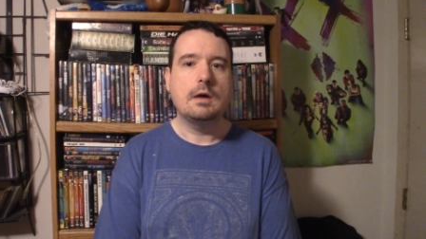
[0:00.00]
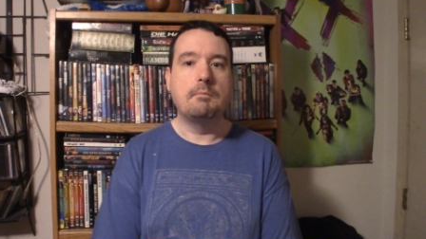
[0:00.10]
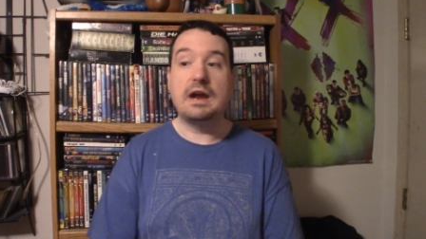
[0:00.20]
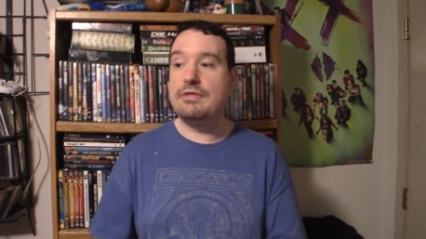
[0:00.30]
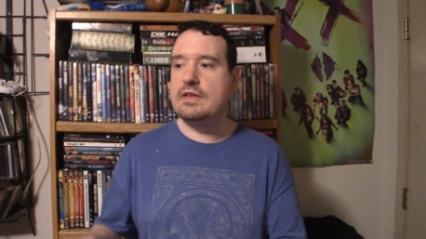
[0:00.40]

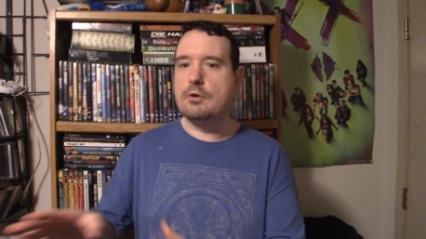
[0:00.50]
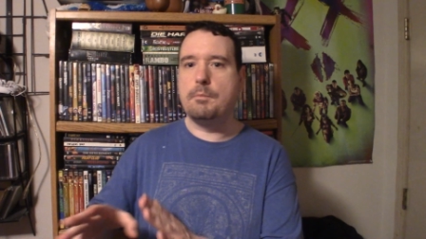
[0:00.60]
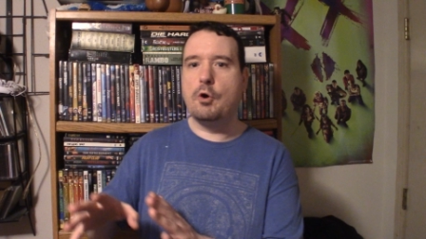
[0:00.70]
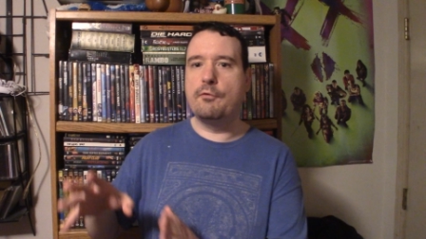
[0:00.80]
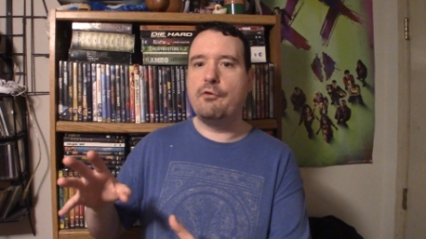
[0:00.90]
But I think they're
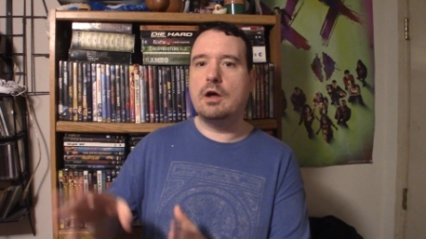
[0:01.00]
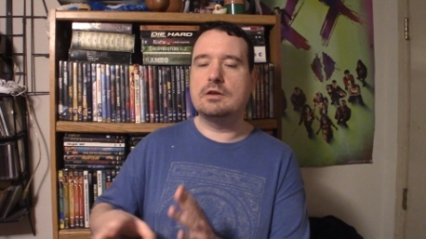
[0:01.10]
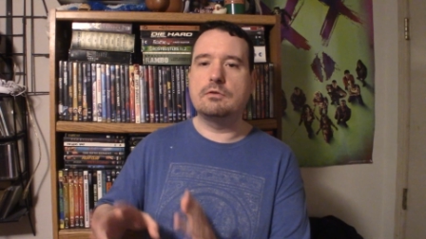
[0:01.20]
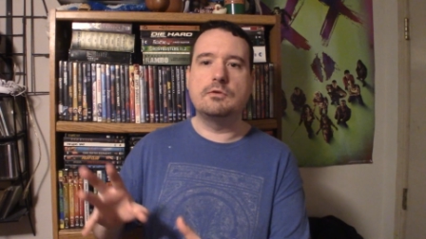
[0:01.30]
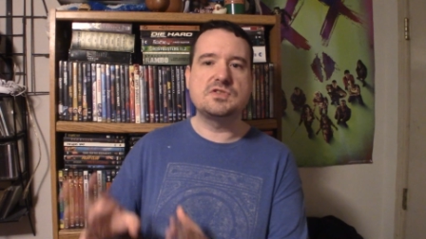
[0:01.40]
both
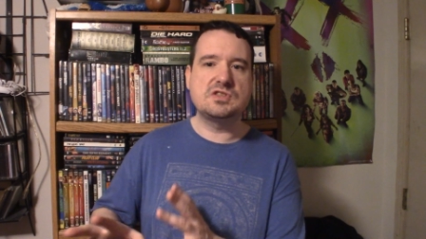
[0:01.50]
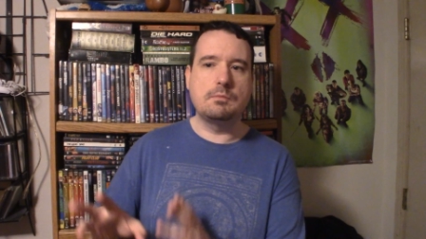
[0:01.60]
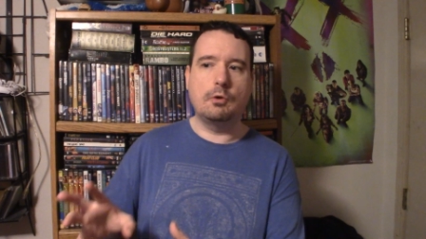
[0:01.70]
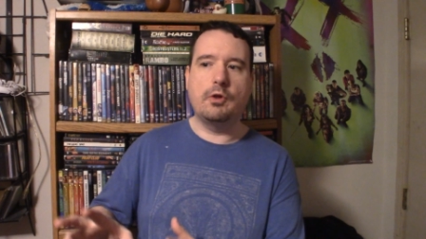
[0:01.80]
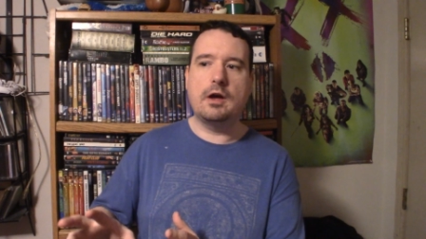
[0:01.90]
on the
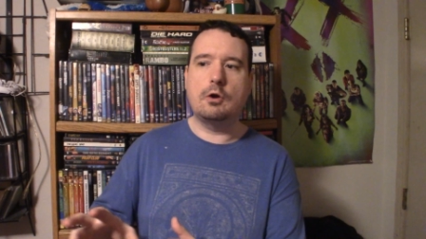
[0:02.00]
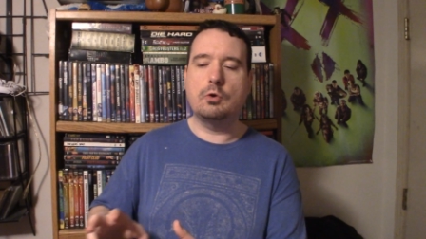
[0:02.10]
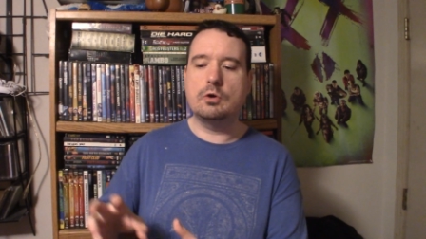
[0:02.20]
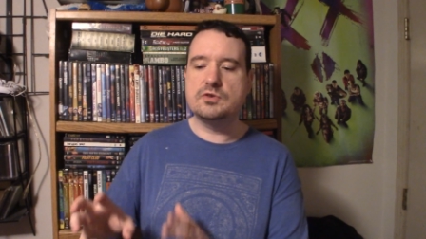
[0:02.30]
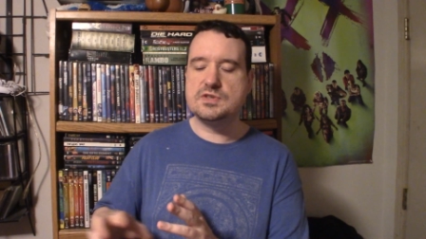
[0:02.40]
similar
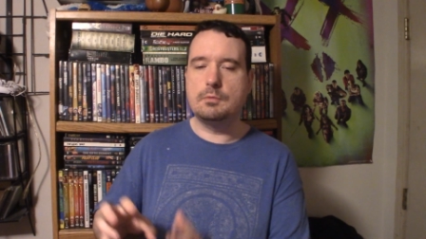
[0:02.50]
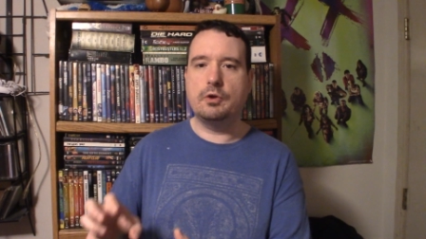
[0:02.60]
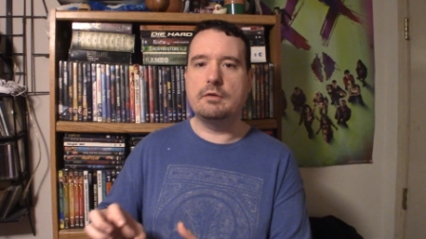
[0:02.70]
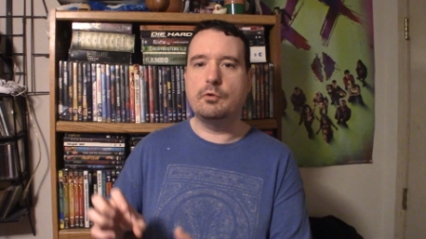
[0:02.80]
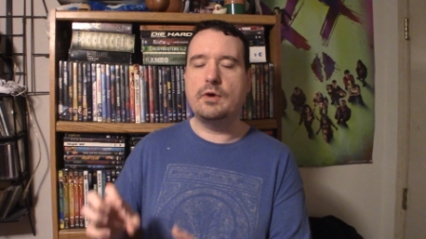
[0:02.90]

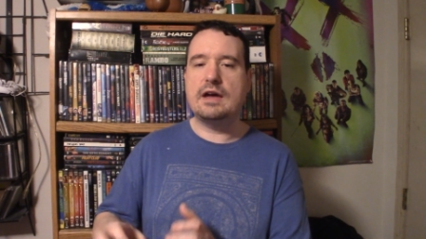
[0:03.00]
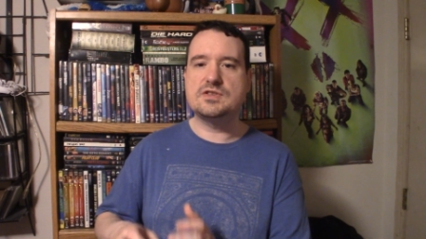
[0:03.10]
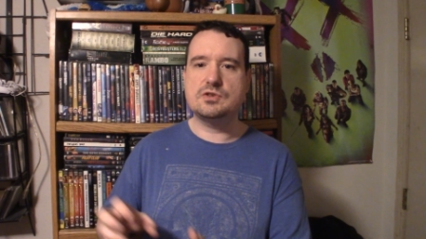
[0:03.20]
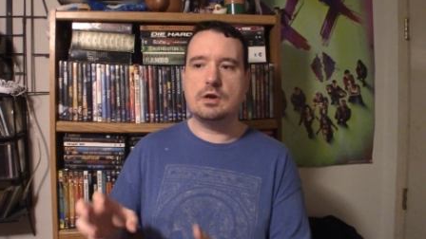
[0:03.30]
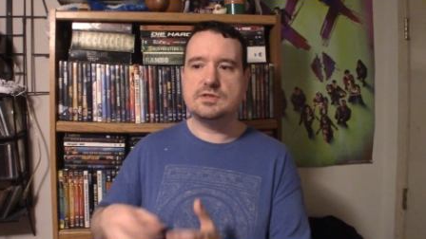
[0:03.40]
level
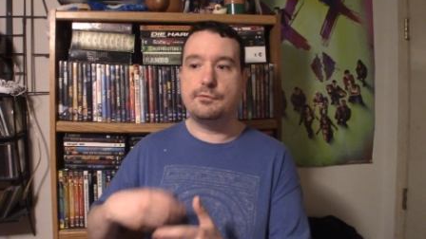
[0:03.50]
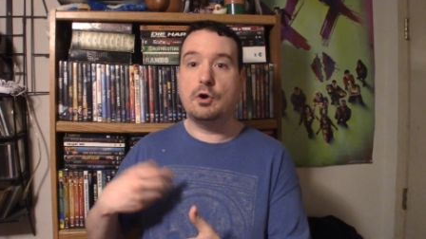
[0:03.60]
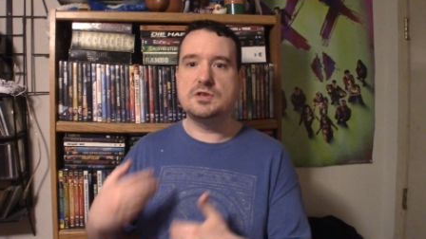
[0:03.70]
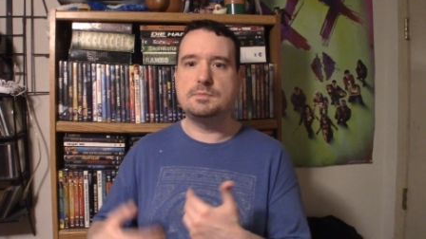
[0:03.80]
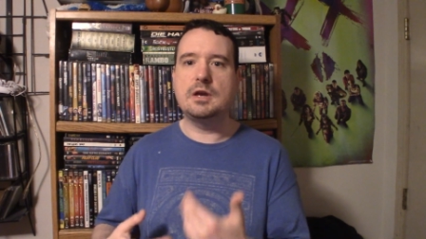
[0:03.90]
as
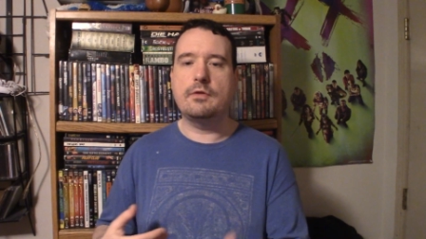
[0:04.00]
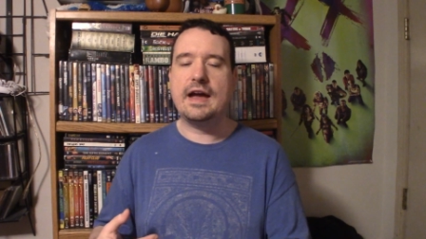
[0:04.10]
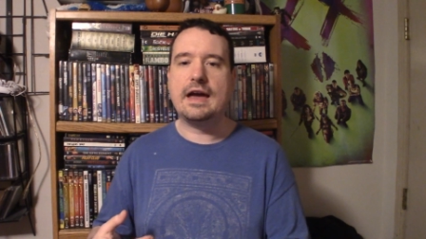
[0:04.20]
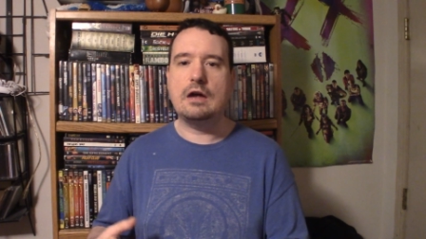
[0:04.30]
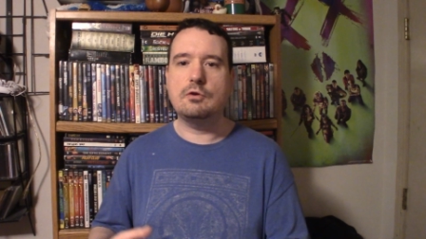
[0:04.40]
far as being on
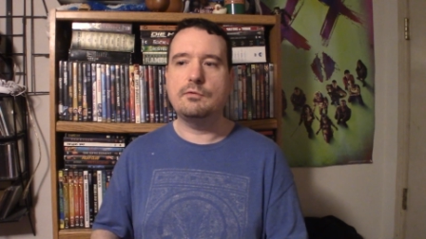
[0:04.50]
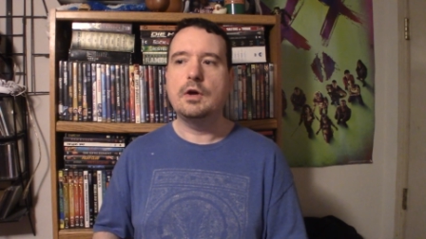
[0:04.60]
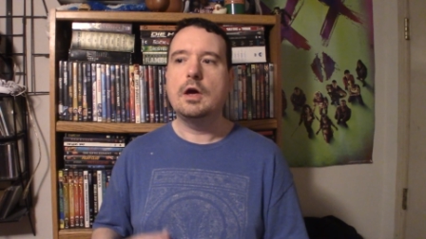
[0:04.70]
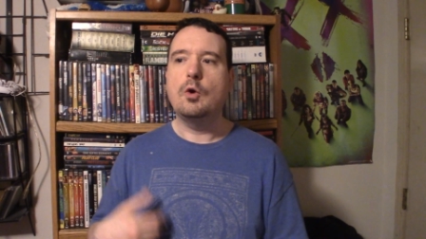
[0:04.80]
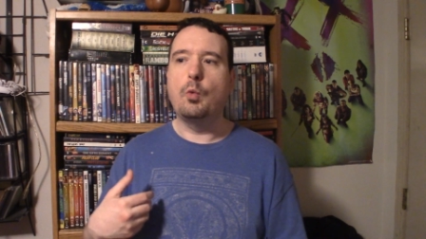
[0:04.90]
that kind of
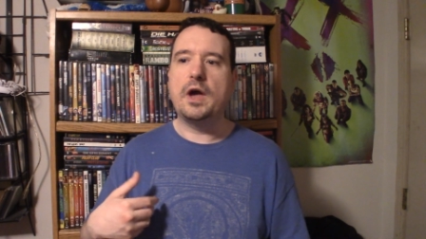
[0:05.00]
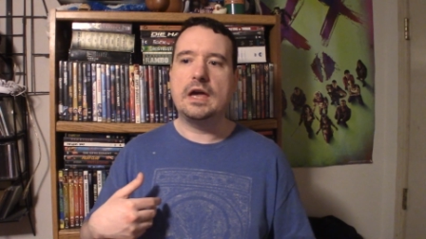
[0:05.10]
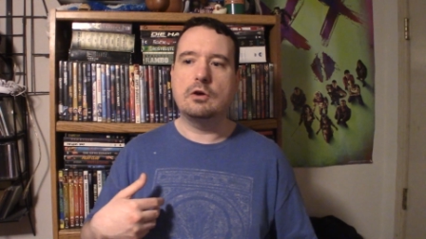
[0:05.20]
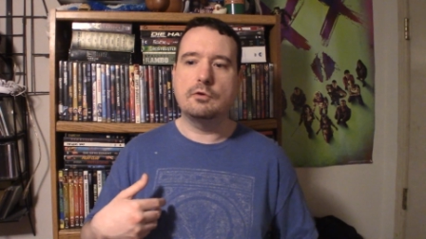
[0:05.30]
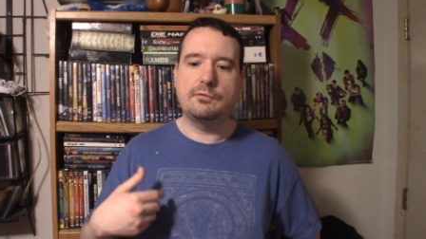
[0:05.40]

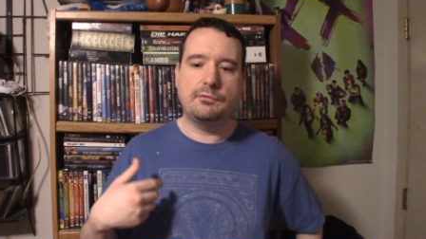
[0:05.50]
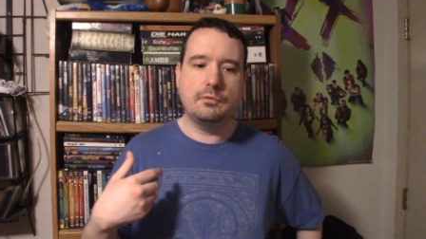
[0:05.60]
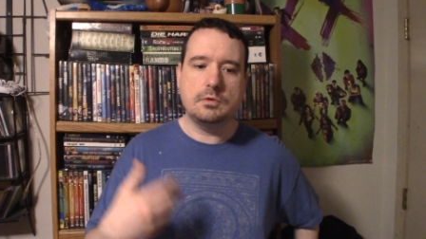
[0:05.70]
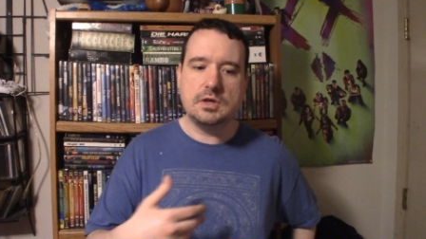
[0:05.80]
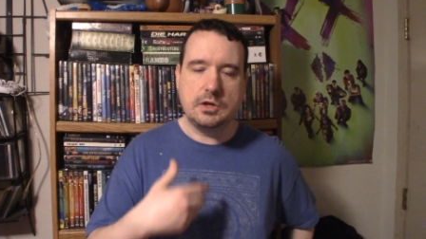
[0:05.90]
way of, you